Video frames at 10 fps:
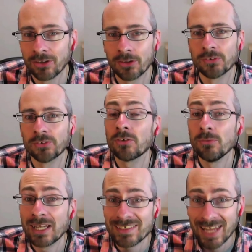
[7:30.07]
to
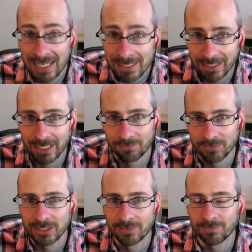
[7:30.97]
maintain that
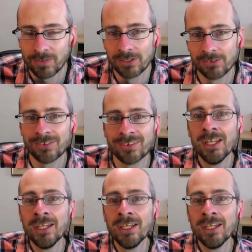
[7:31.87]
fleet of fighters,